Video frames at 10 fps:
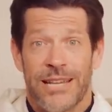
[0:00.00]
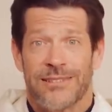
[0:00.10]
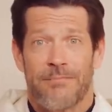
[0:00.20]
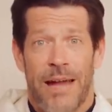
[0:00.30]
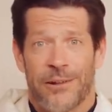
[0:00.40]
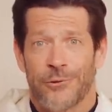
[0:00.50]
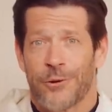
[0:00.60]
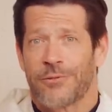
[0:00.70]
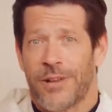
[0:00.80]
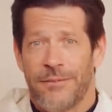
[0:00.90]
He is the master
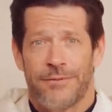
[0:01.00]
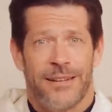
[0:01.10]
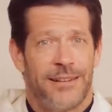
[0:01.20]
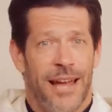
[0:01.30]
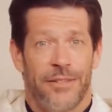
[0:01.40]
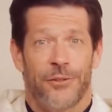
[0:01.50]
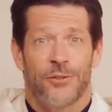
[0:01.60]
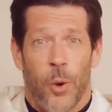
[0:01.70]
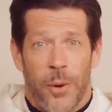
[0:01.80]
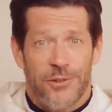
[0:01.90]
of life and death,
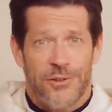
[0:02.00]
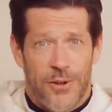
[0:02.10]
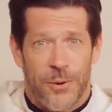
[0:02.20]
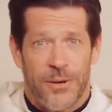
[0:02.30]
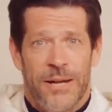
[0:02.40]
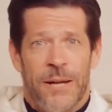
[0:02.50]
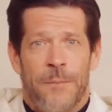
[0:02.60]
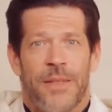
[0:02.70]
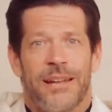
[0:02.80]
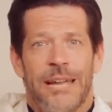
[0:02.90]
so much so
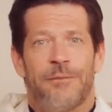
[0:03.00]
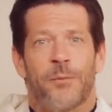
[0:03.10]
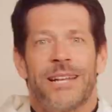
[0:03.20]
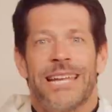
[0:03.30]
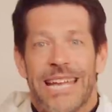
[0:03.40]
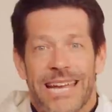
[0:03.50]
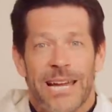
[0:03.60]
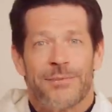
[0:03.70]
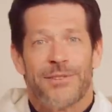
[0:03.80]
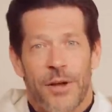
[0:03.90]
that even when he
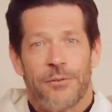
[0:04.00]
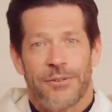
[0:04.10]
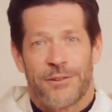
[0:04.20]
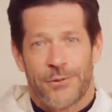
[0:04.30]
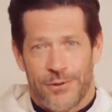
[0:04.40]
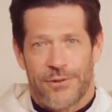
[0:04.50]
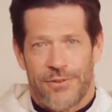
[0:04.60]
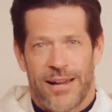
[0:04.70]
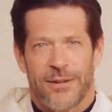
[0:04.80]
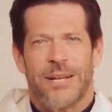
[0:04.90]
himself is crucified,